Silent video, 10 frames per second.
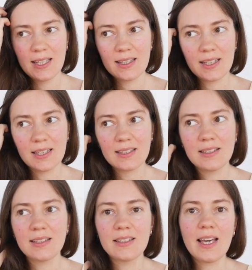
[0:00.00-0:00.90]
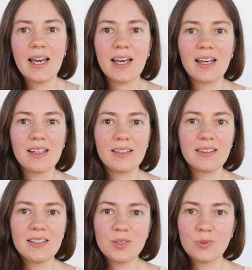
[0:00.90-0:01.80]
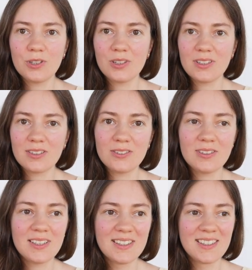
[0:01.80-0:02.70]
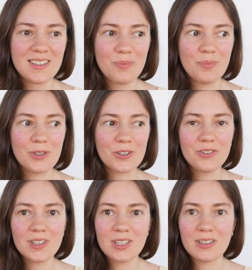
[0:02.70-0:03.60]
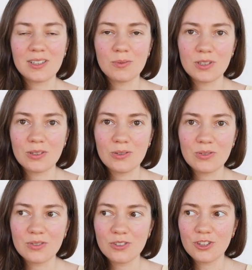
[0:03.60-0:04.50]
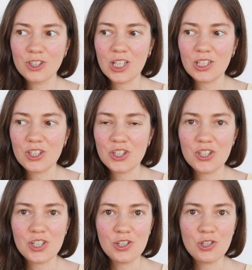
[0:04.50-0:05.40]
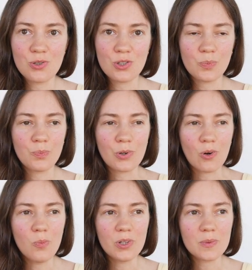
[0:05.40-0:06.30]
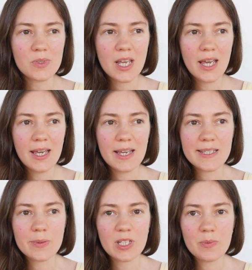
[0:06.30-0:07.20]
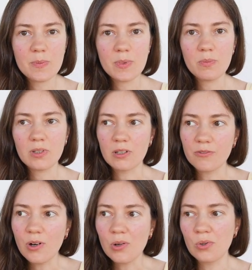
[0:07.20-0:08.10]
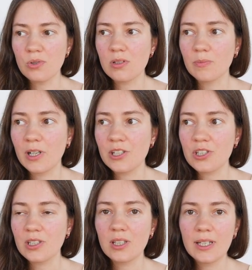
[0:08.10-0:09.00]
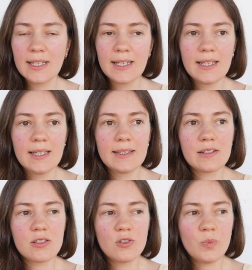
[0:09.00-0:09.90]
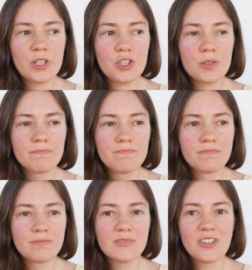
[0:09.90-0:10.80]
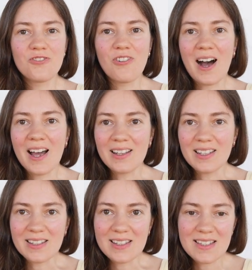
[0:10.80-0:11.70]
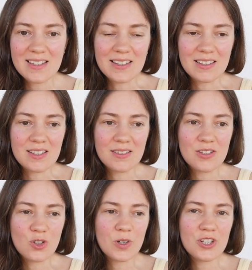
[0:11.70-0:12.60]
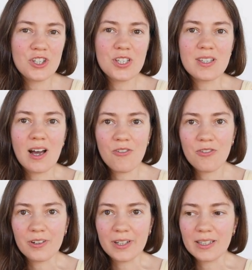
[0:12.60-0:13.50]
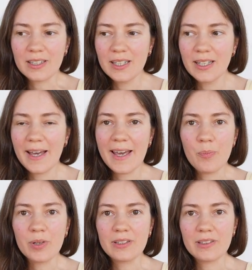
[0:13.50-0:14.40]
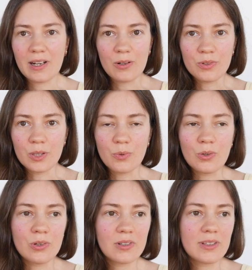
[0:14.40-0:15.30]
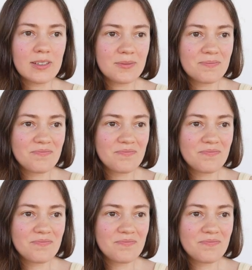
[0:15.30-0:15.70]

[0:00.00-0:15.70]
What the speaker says: that, this world is not perfect. It's with own challenges, issues, and problems. And sometimes people are focused so much that there is so much violence, there is so much suffering happening around the world that